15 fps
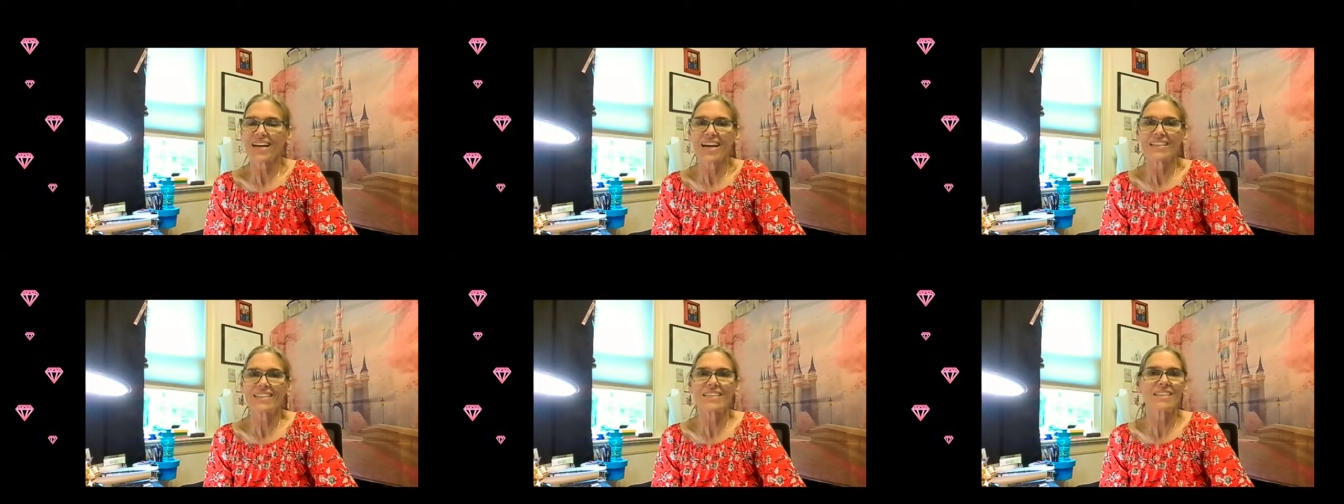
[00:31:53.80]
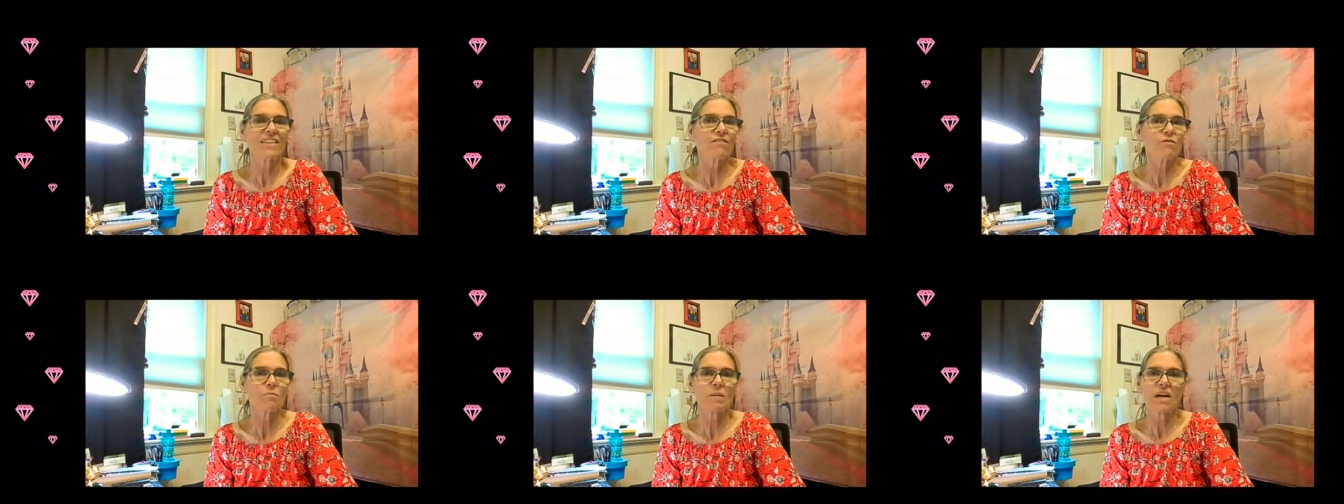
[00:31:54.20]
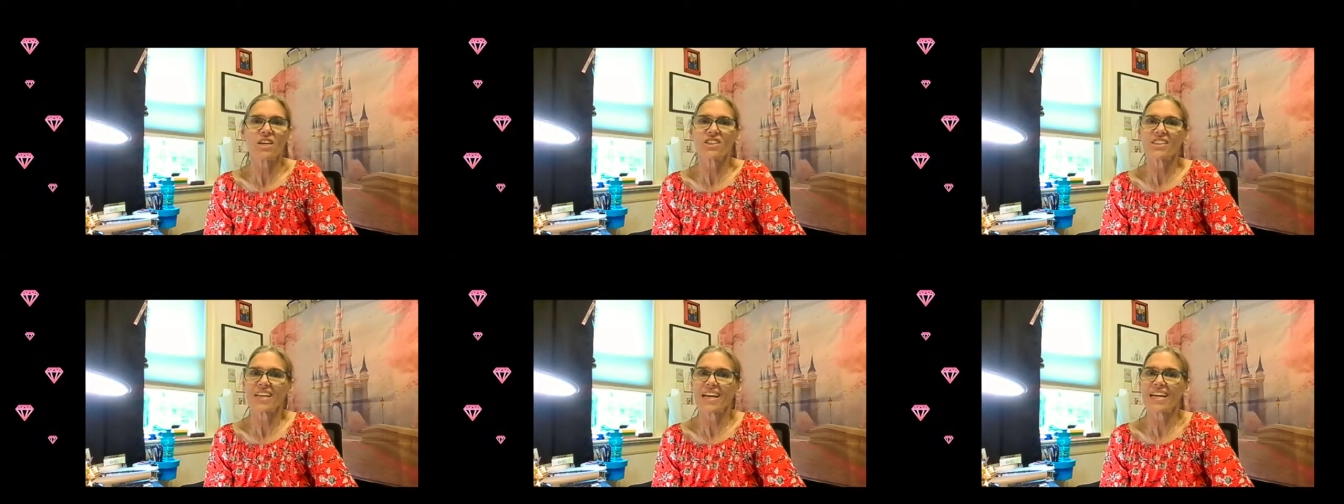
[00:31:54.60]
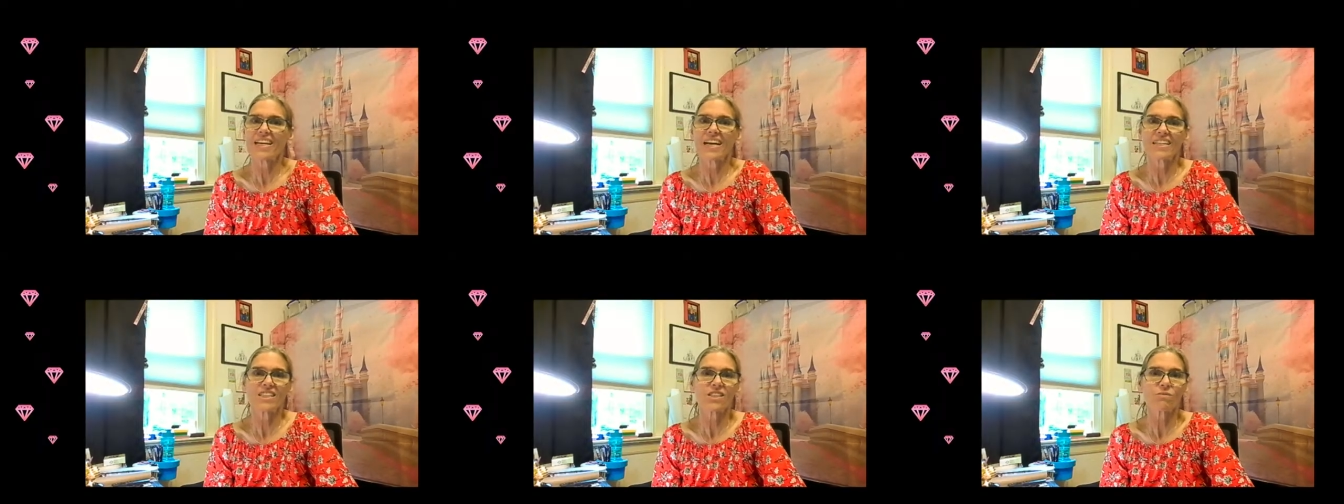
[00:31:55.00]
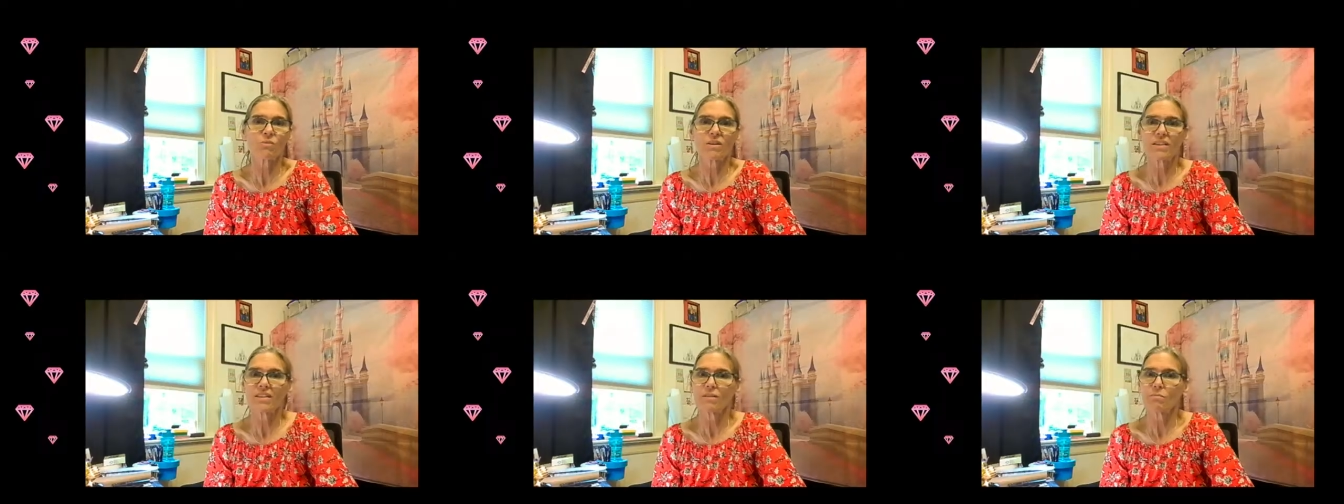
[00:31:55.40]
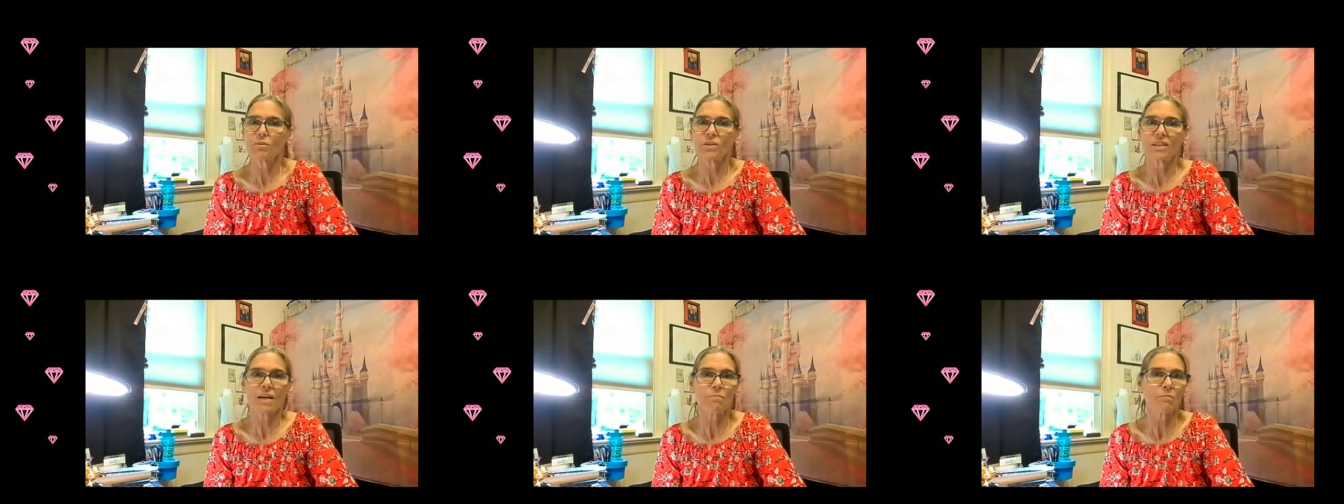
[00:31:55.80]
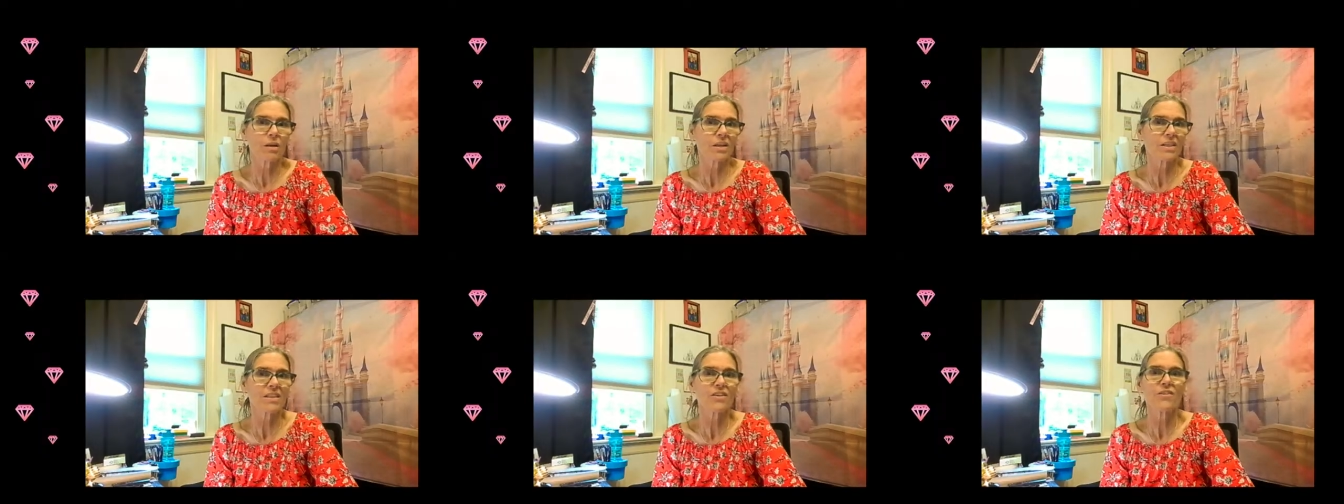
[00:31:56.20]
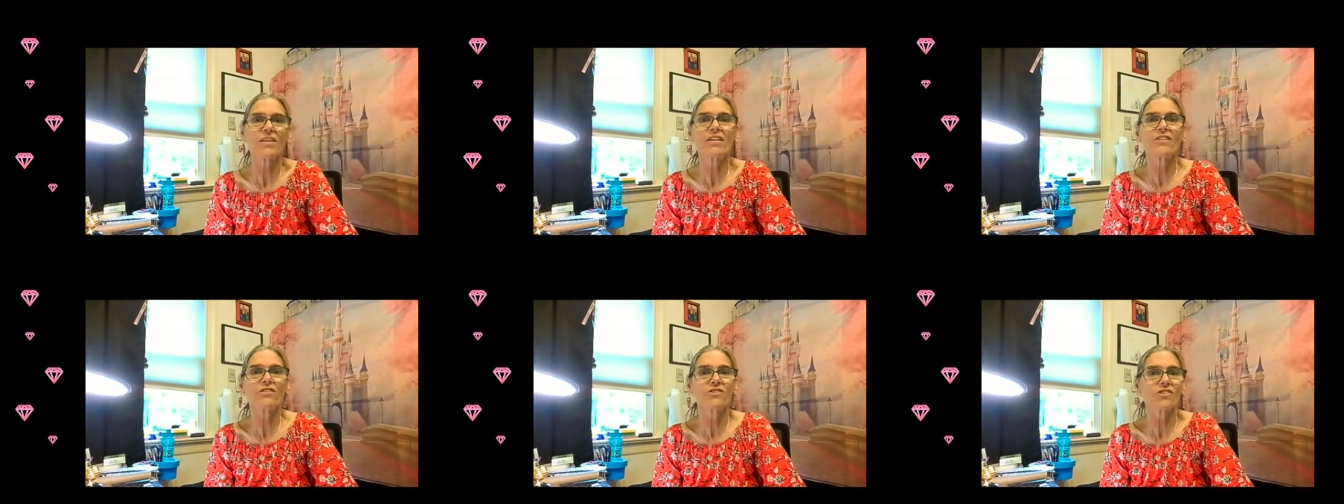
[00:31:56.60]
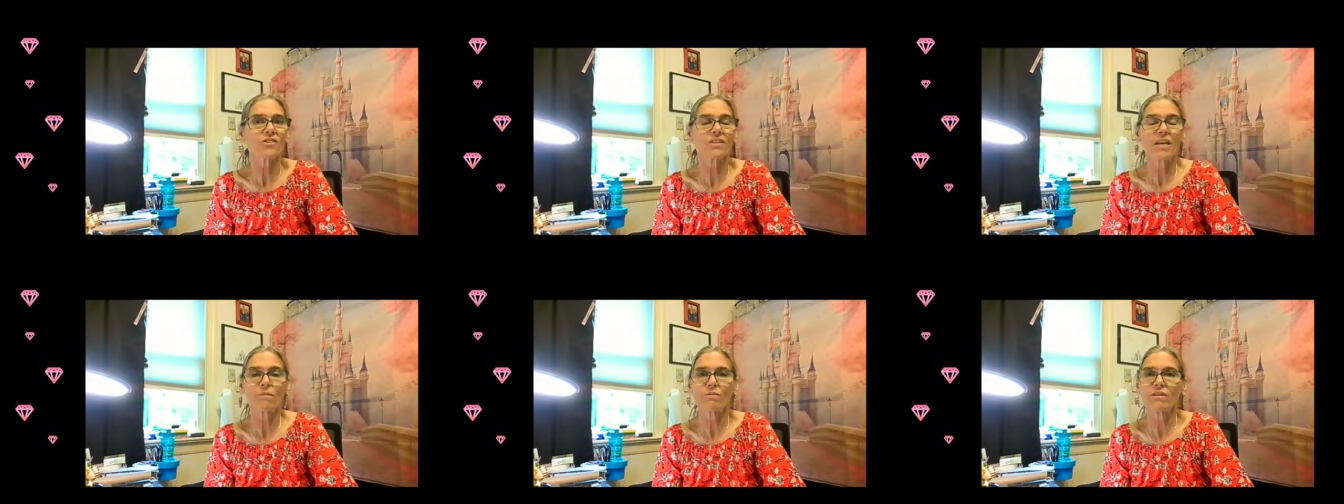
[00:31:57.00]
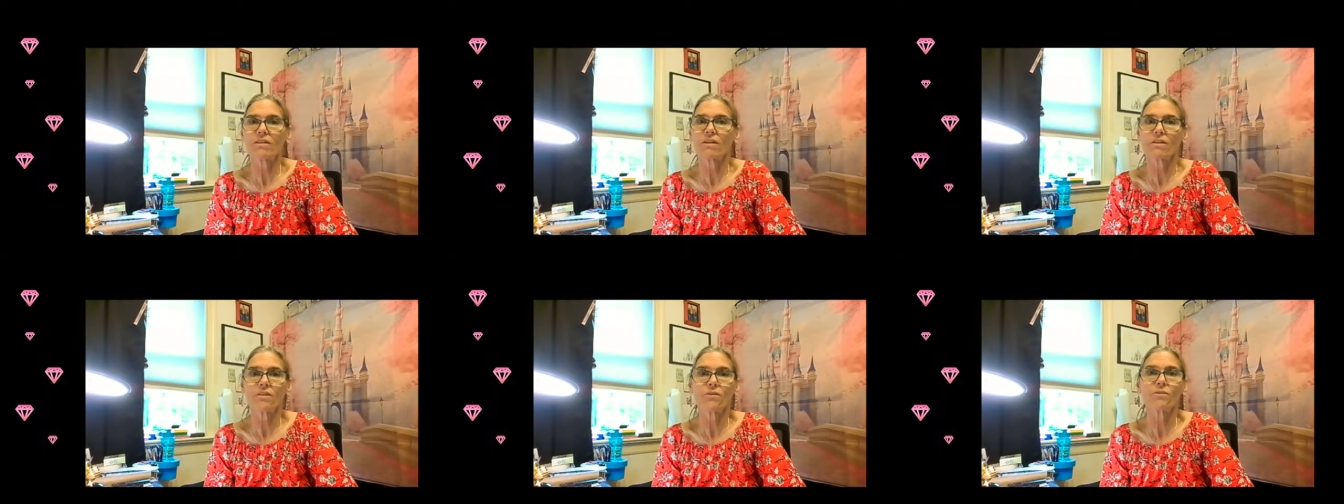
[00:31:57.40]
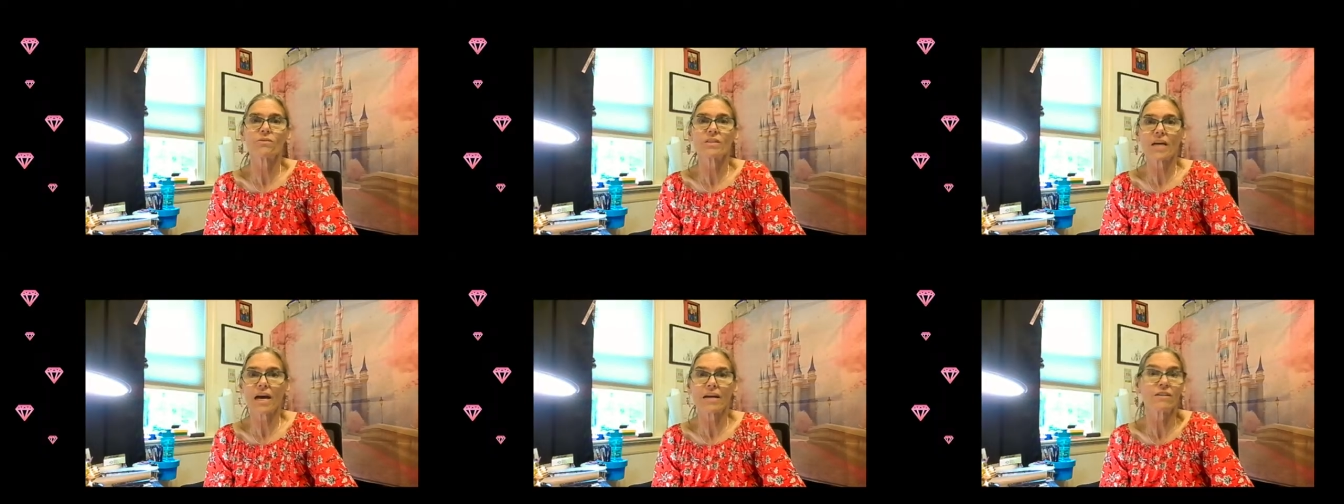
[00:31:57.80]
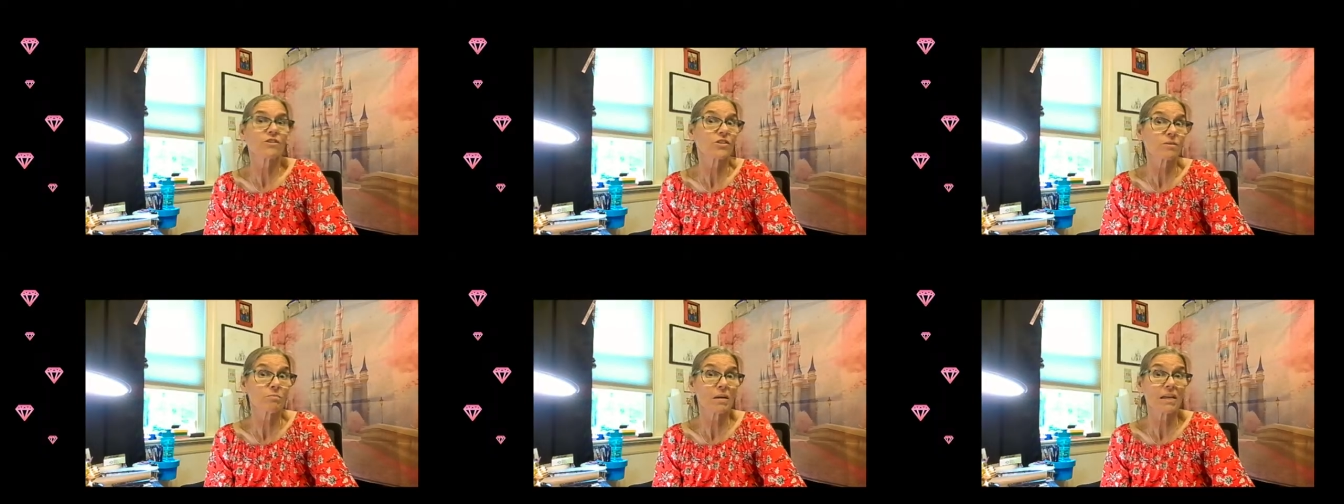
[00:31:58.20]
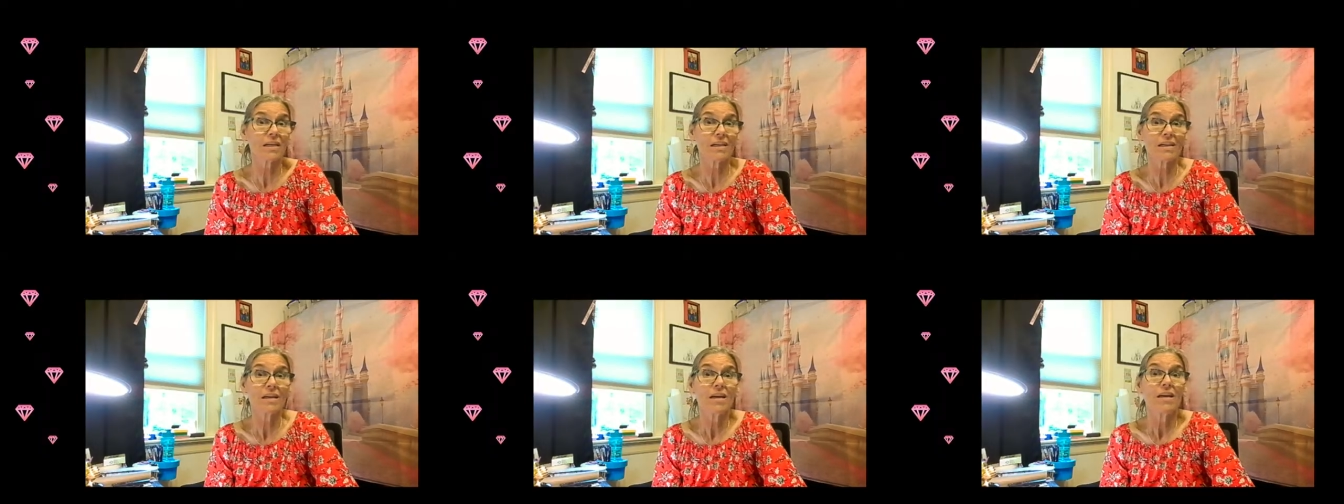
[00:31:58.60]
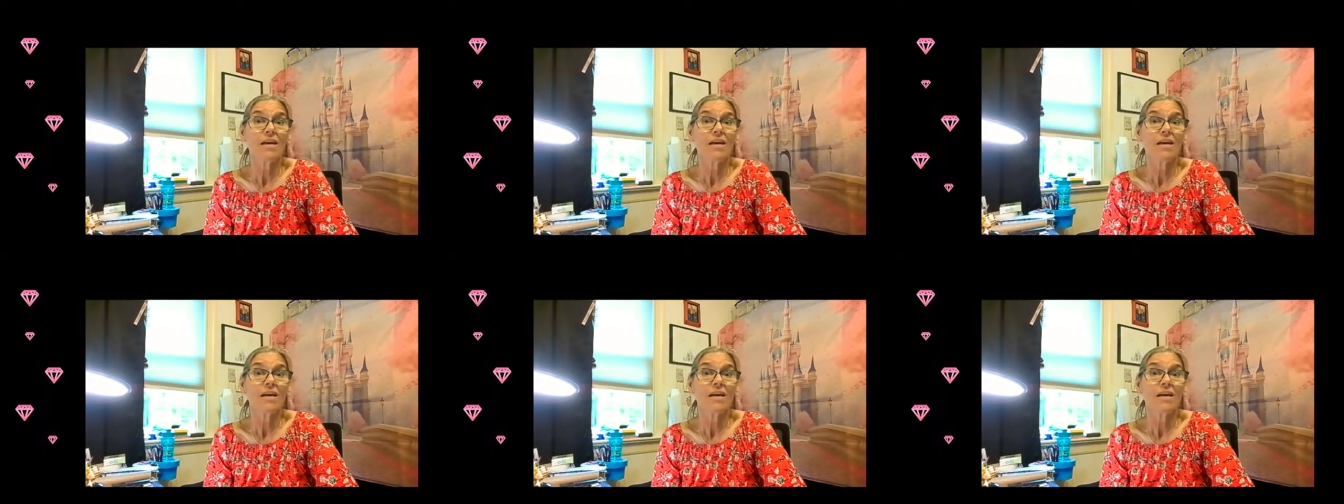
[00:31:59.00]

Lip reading: I didn't give them a hard date. I just wanted to put that bug in their ear so they would know to hire somebody.